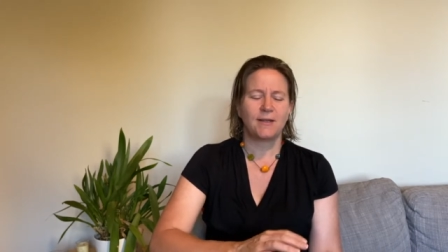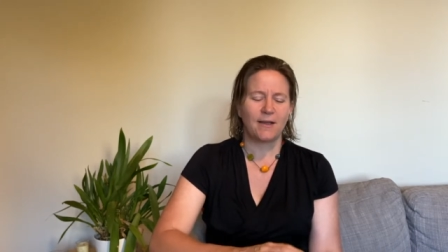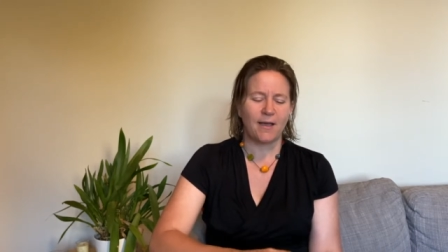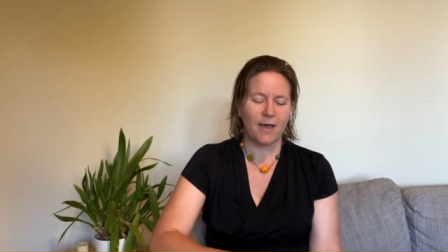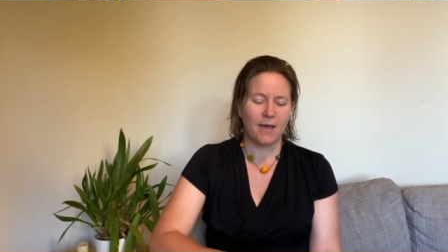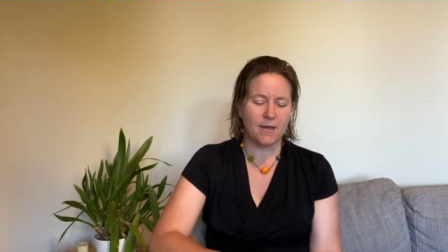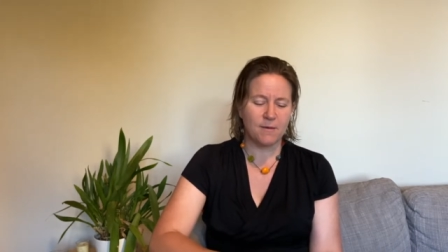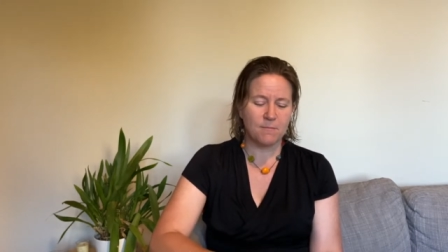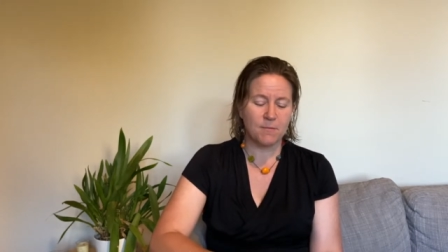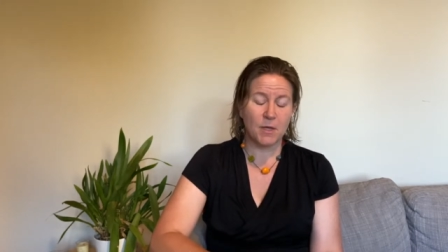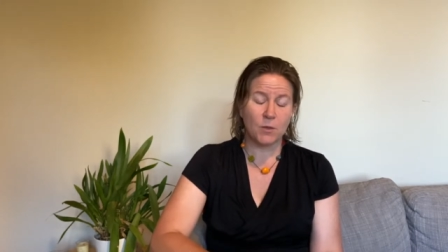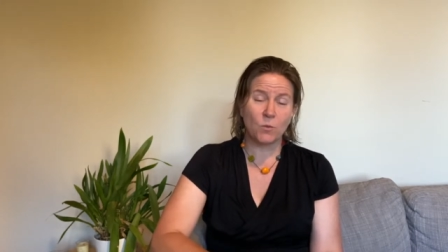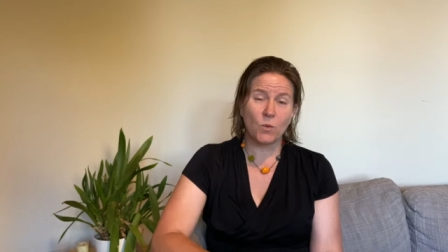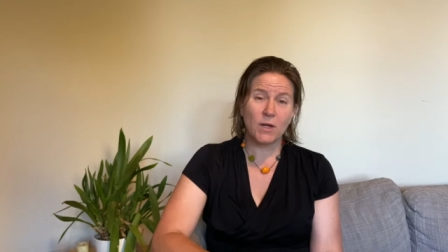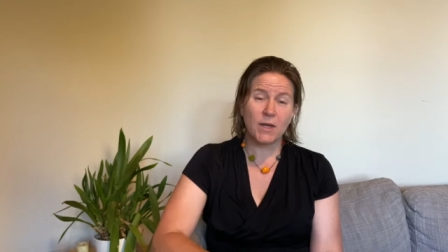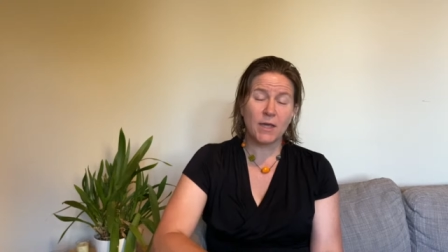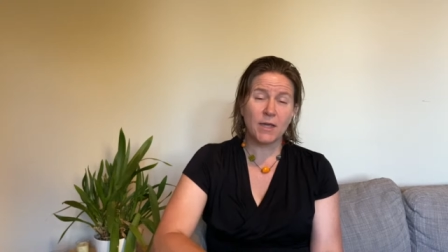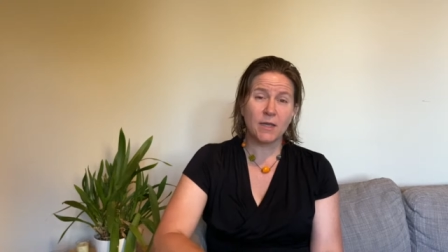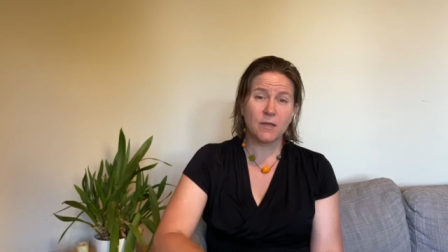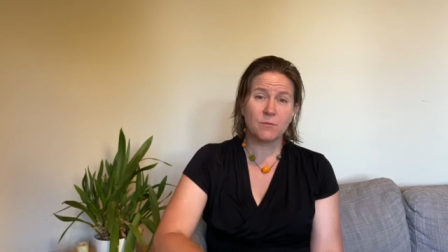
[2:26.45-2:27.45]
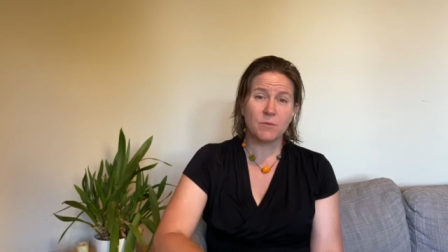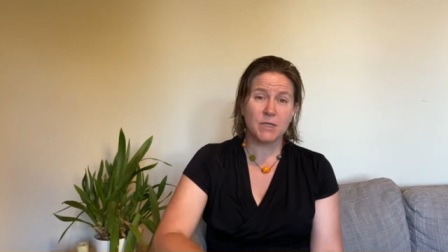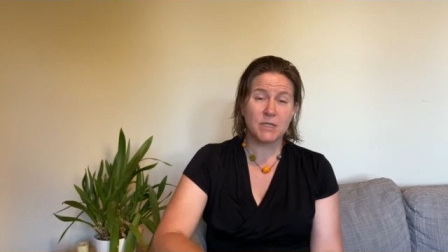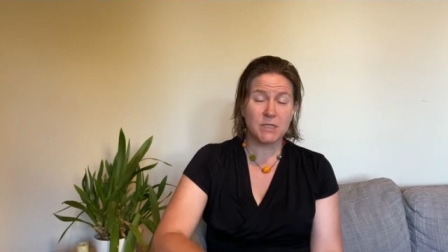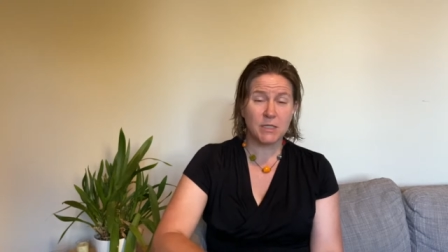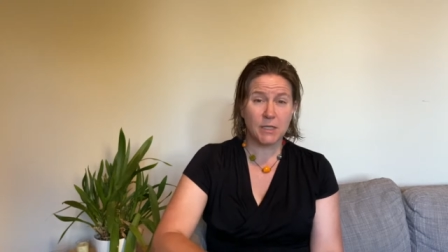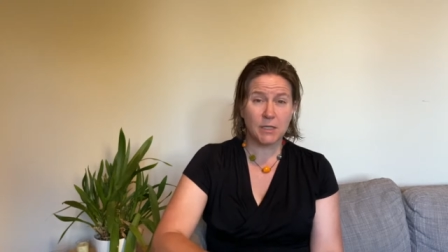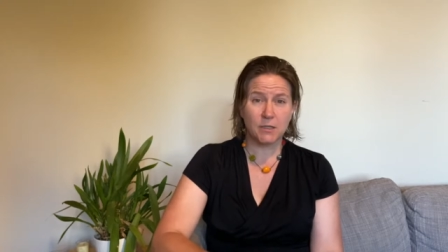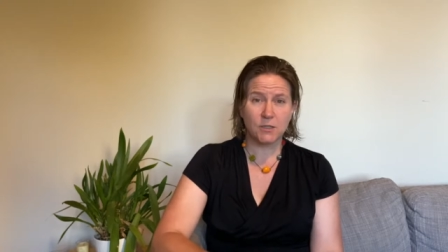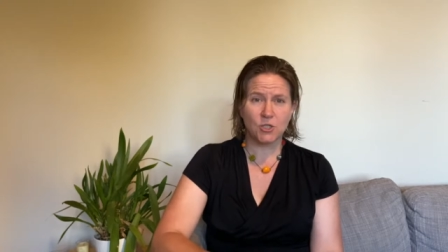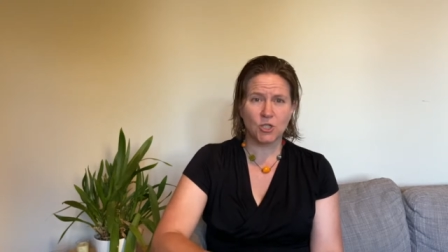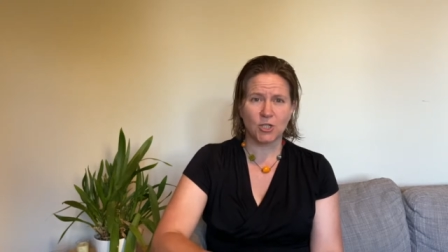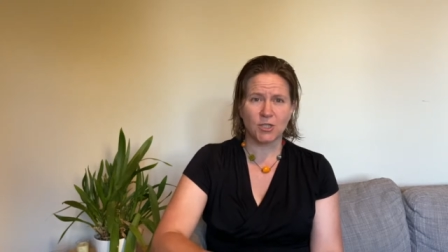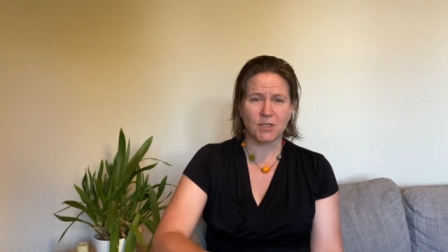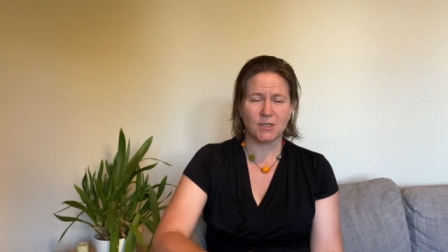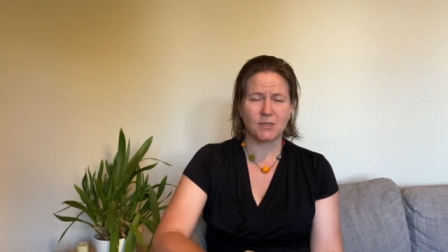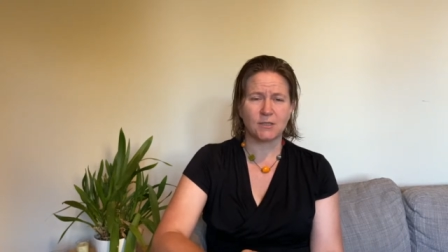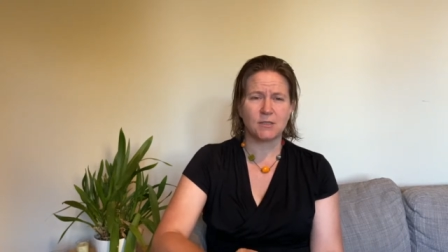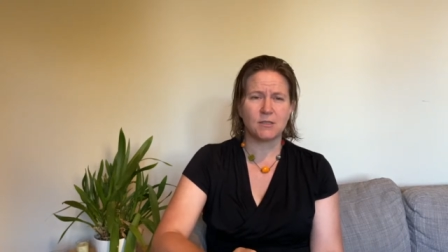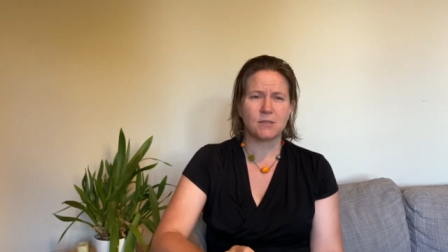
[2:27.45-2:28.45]
And when I had my second
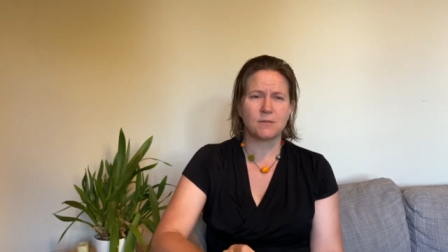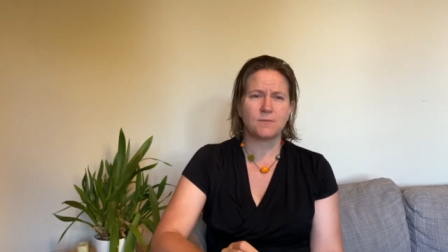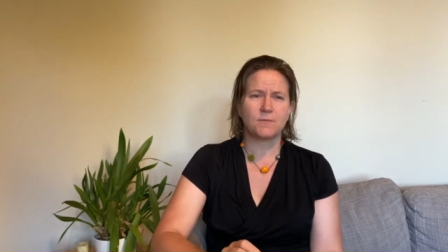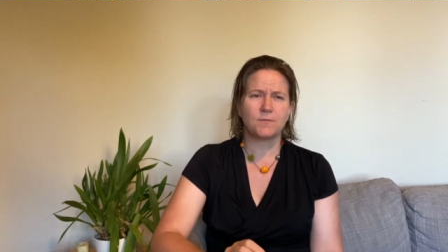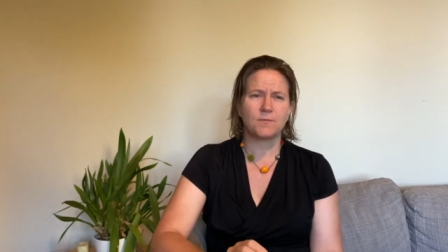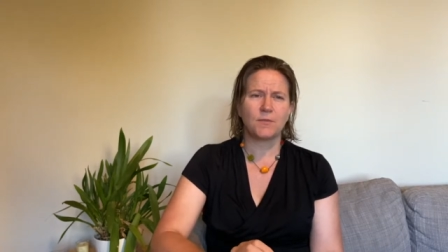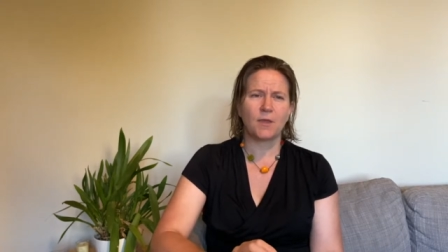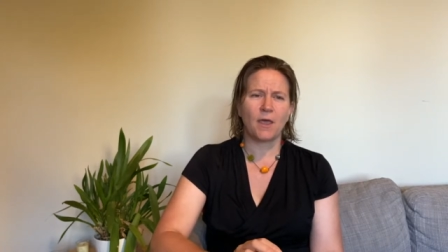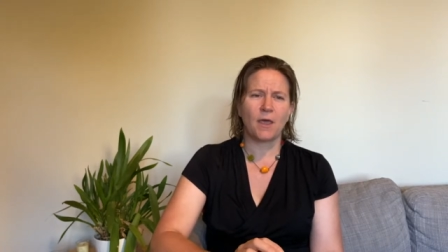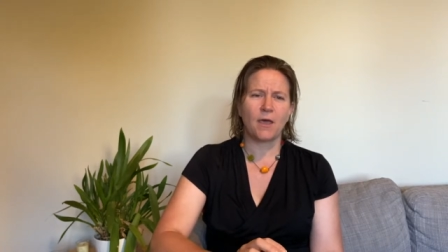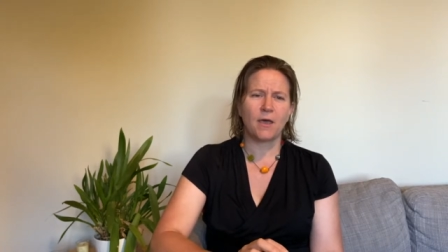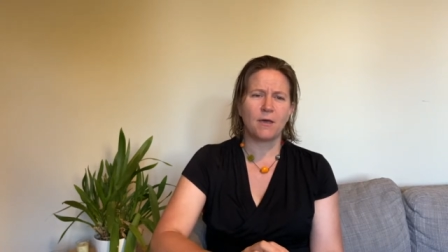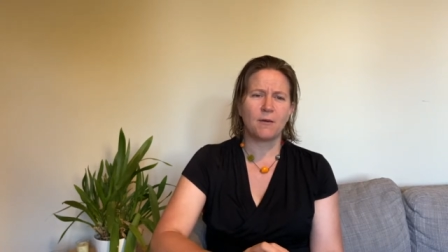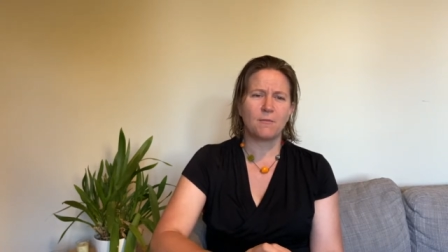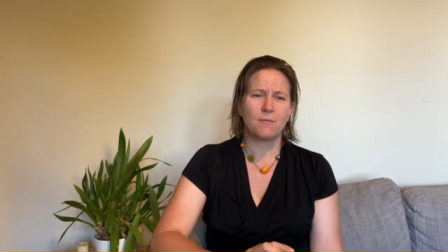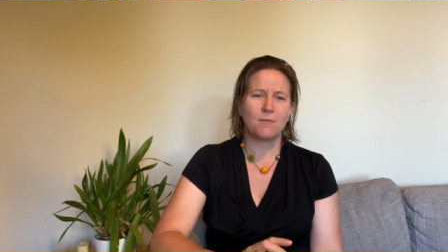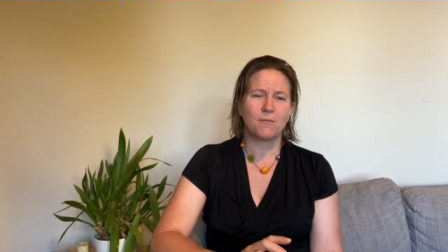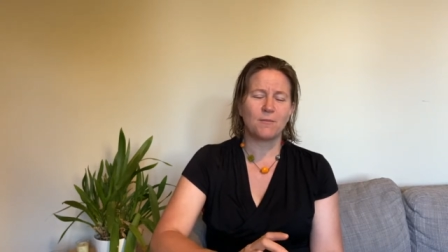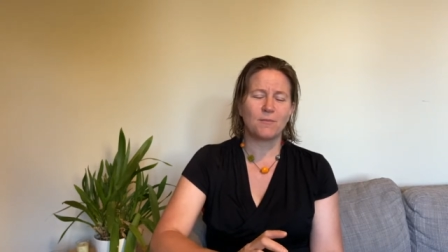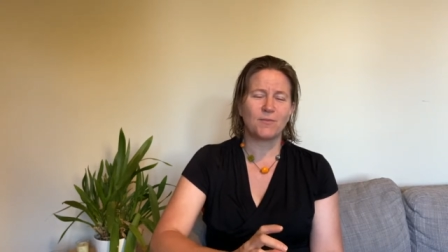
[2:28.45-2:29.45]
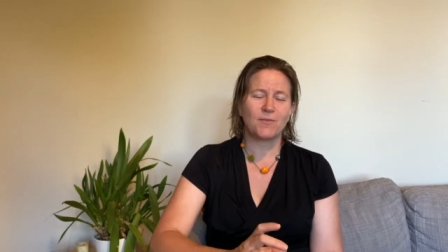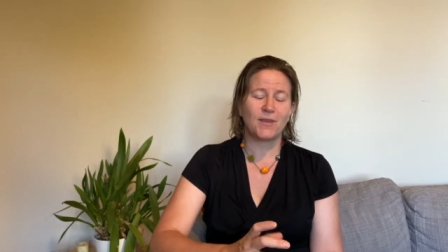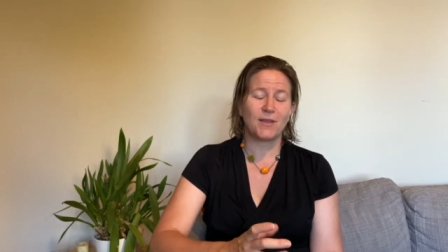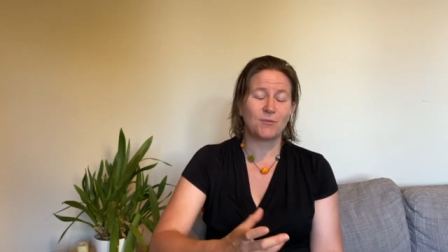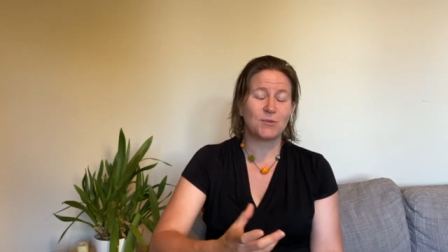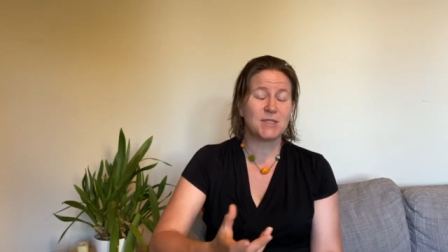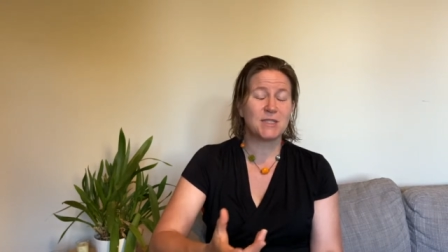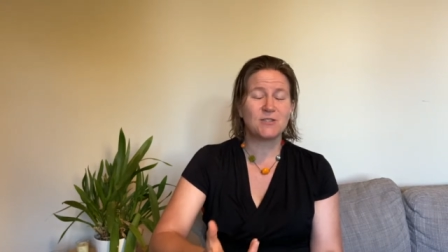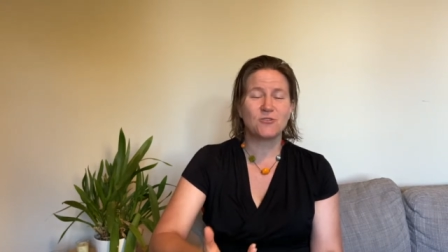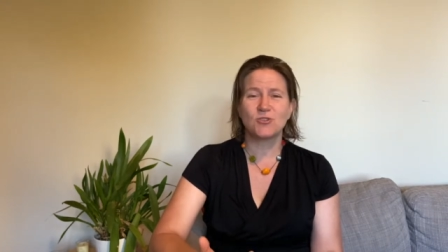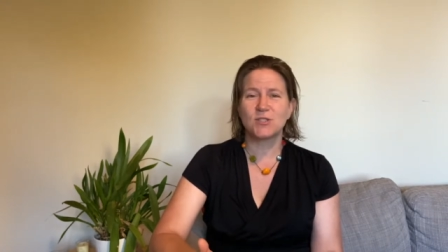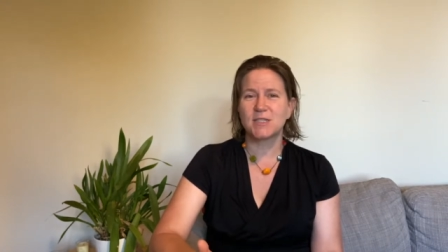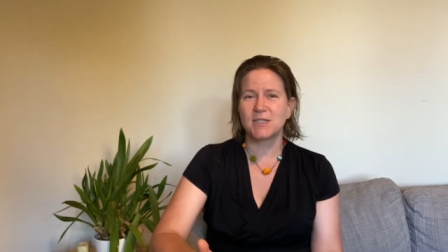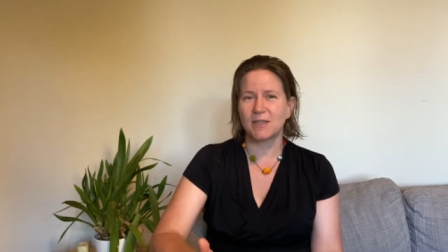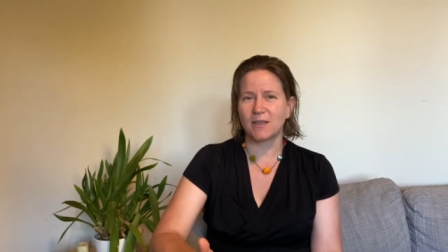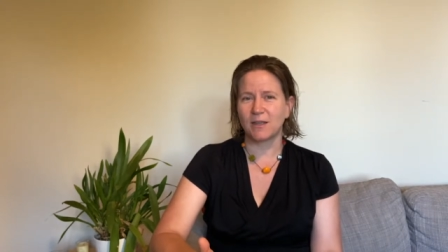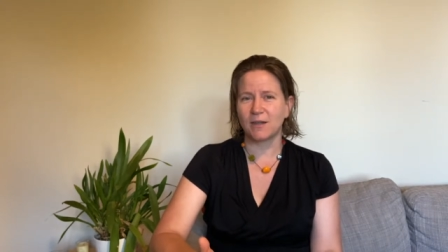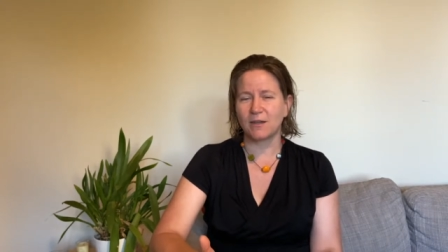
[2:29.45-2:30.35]
child, it was interesting.